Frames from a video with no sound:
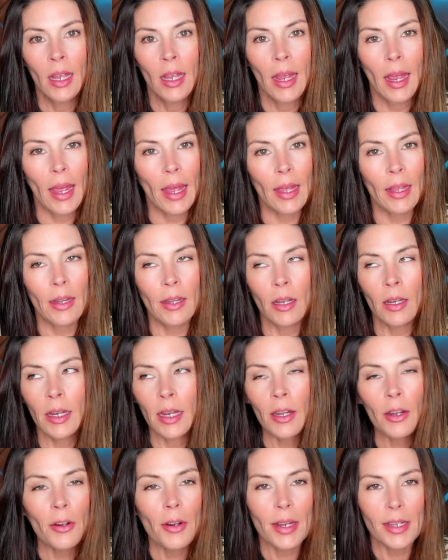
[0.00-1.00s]
had an
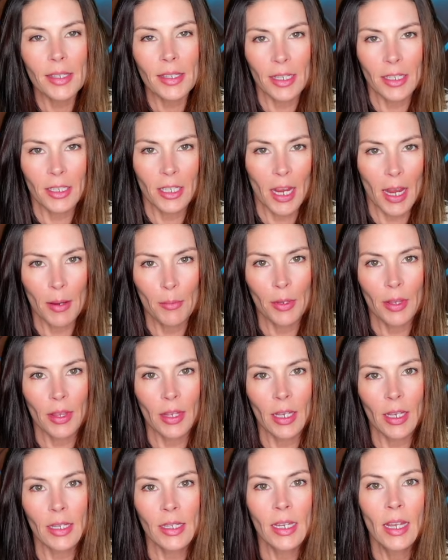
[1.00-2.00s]
interesting time with
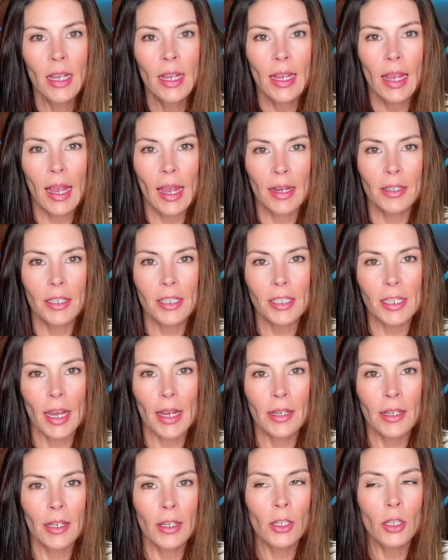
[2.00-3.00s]
it, and
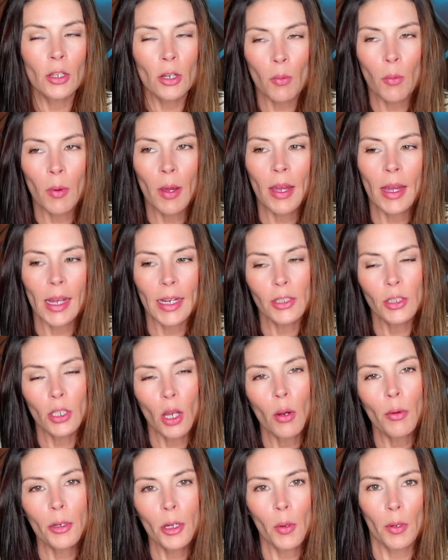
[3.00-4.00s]
decided, you know what, I
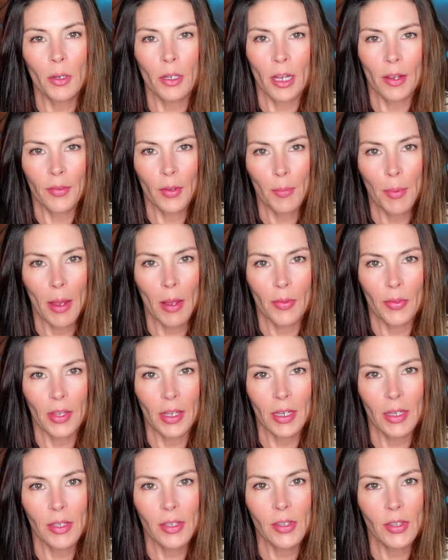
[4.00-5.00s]
don't know enough about
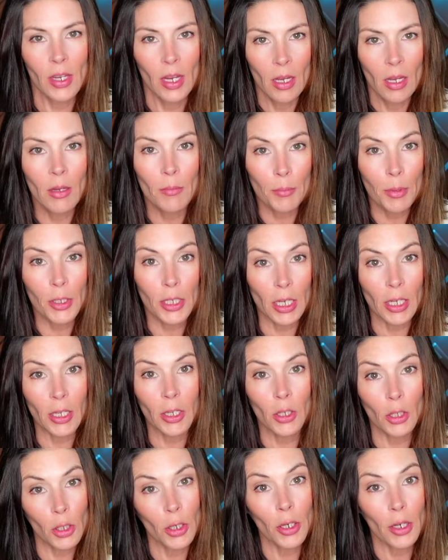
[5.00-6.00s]
this
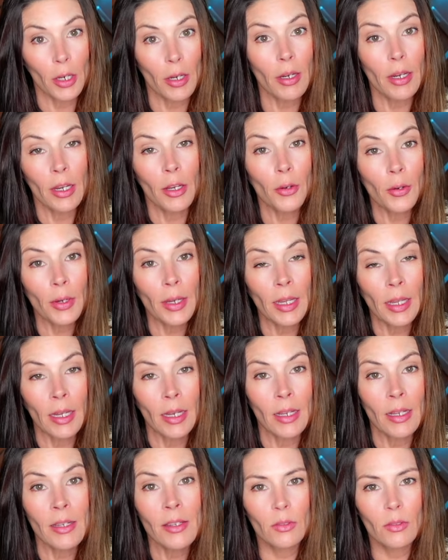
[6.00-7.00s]
particular
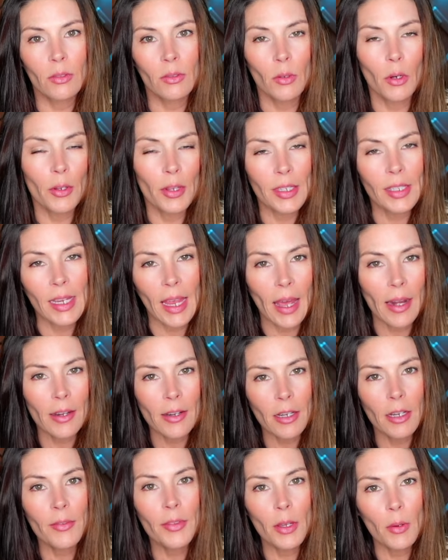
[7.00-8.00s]
ingredient or this
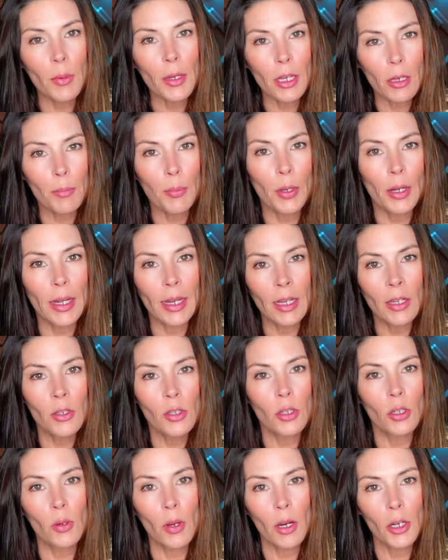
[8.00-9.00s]
additive that we could put
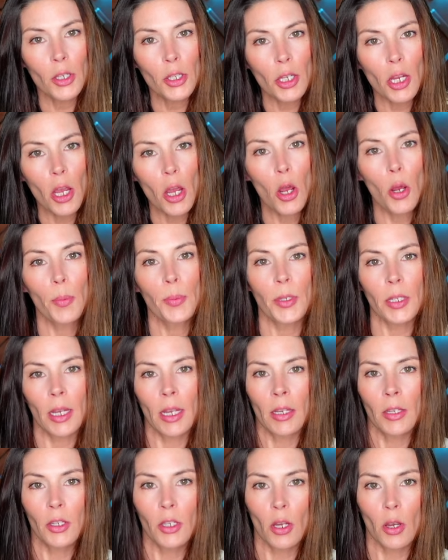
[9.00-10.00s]
into our soaps.
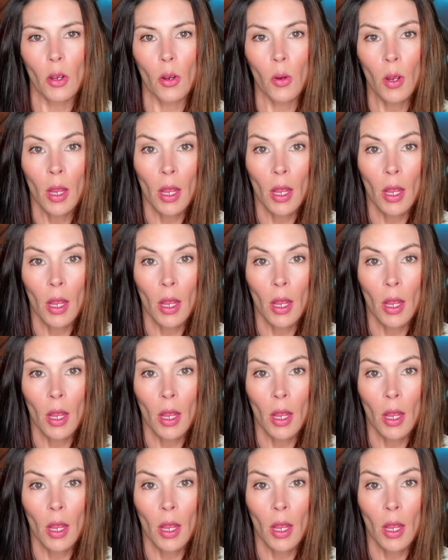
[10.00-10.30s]
And so